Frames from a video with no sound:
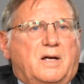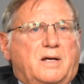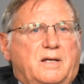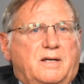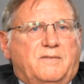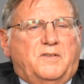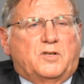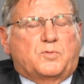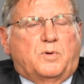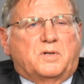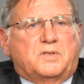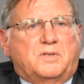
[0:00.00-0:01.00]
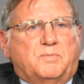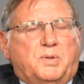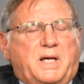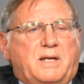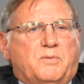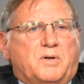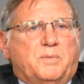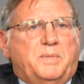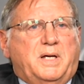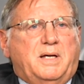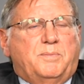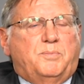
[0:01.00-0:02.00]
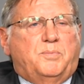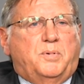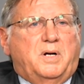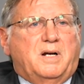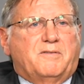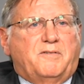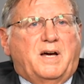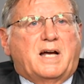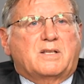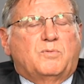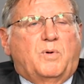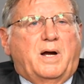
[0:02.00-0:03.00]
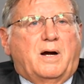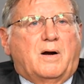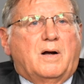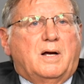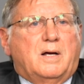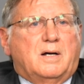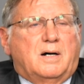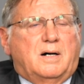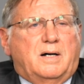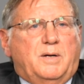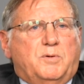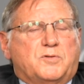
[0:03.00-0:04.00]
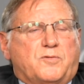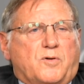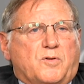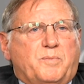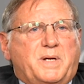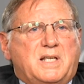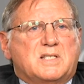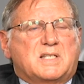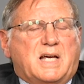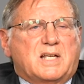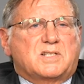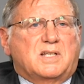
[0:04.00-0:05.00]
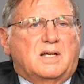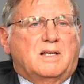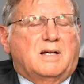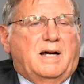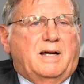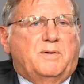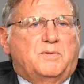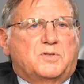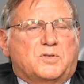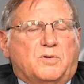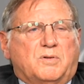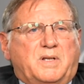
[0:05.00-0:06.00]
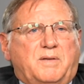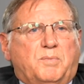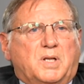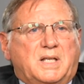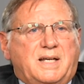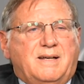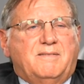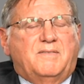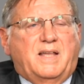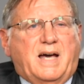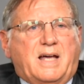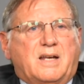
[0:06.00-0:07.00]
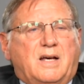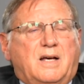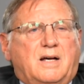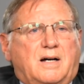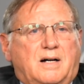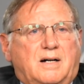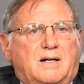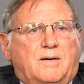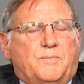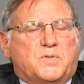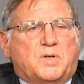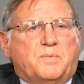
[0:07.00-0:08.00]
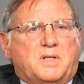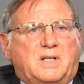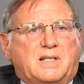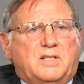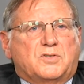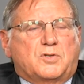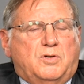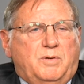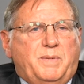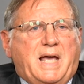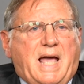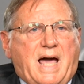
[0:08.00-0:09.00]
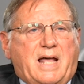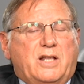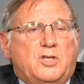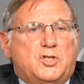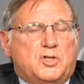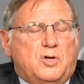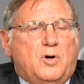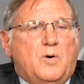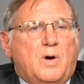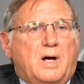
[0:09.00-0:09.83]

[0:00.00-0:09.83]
If this plan were to be put in effect where it was further means testing, I certainly believe that something like this could be added to